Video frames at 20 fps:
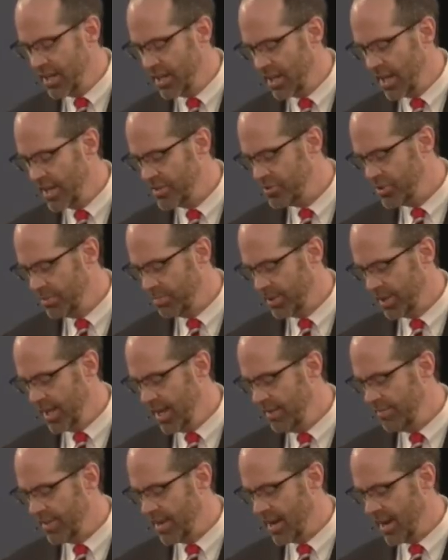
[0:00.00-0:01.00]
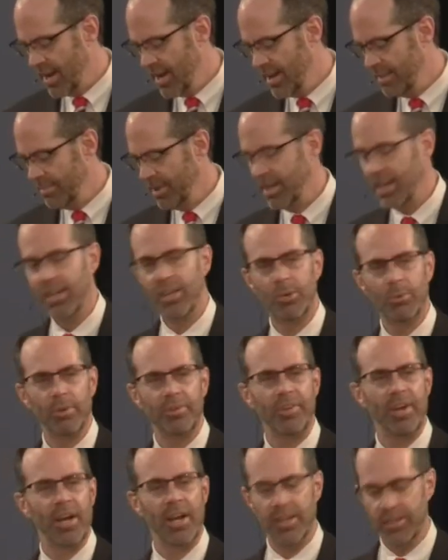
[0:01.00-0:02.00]
said, Unless you believe that I am he,
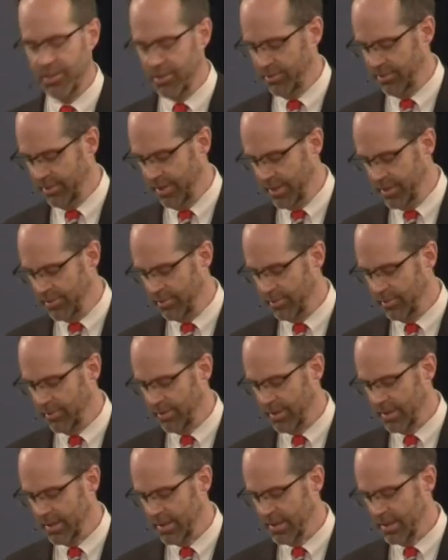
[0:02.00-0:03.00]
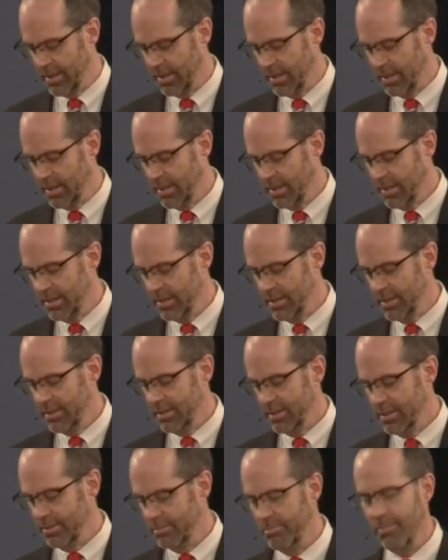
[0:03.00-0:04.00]
you will die in your sins.
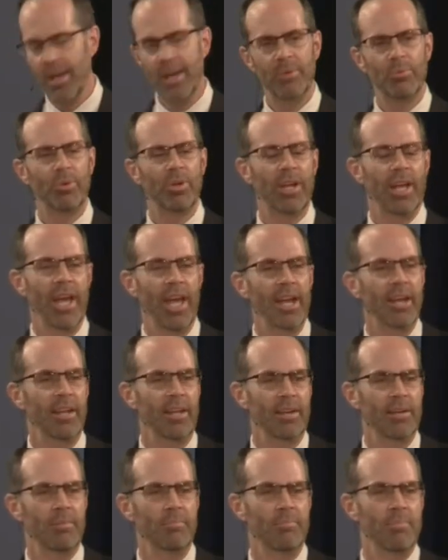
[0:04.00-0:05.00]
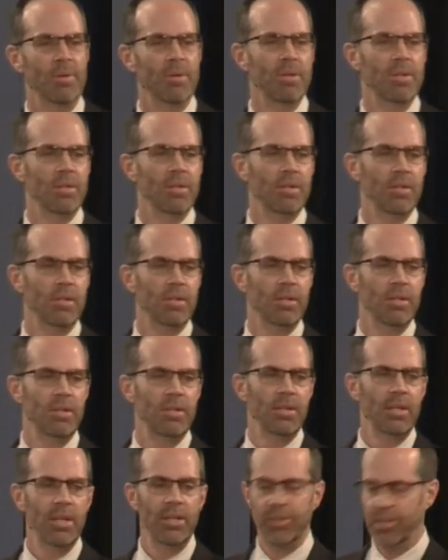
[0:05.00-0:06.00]
Men will hate him
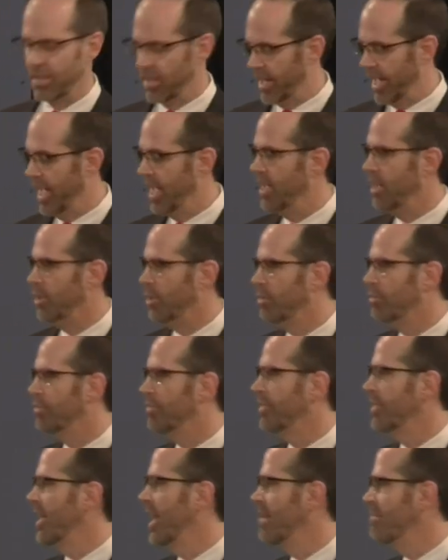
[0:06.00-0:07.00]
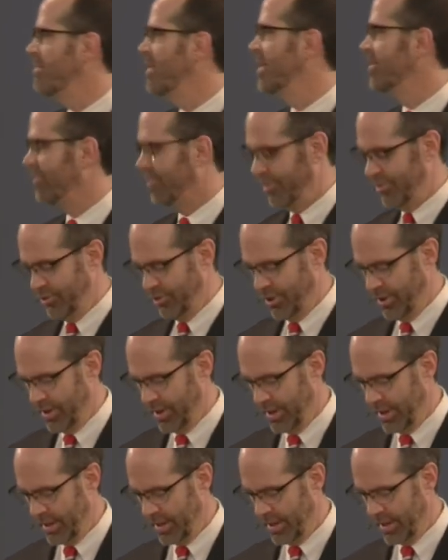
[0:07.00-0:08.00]
and they'll hate you for that
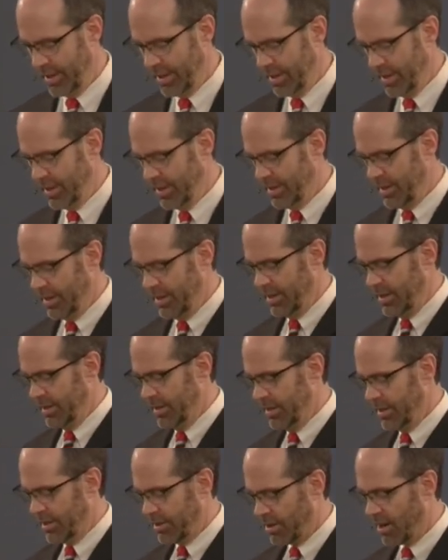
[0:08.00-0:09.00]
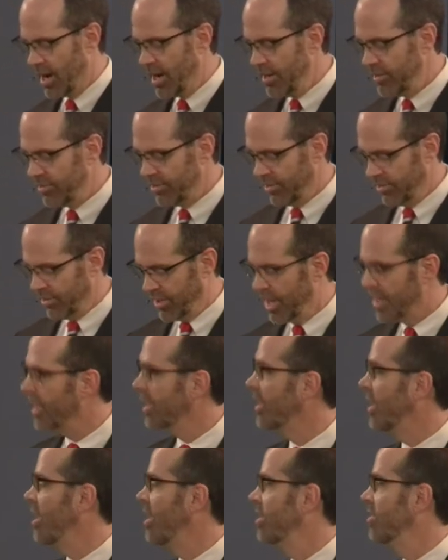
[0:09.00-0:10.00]
message. Christ is
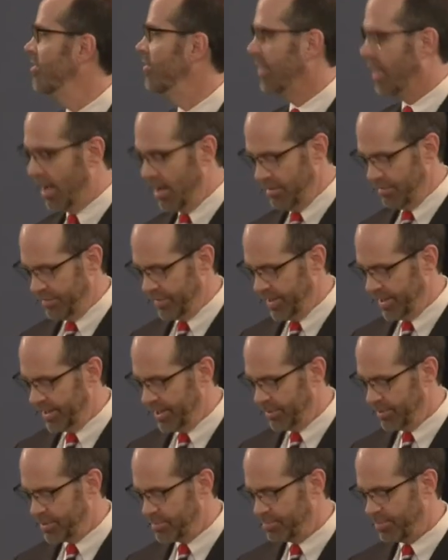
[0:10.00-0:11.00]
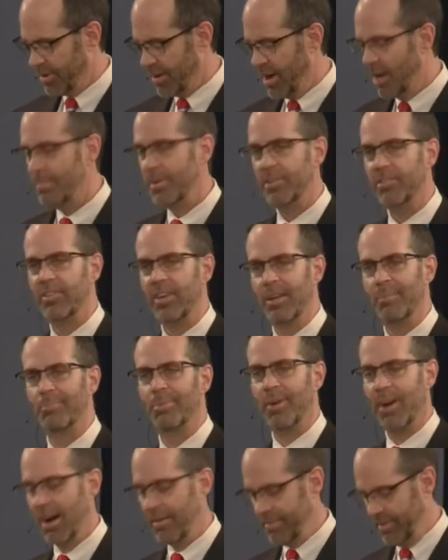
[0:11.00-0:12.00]
going to cause conflict. It was promised
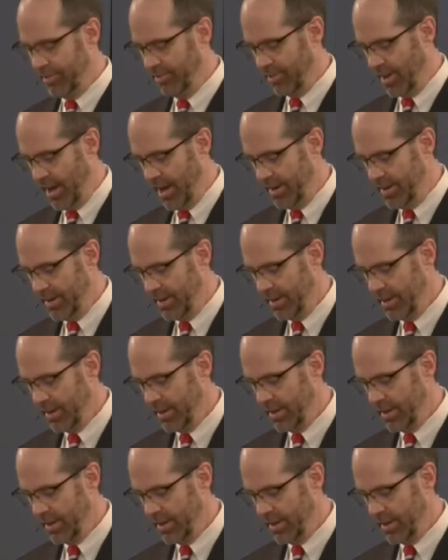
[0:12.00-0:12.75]
and prophesied.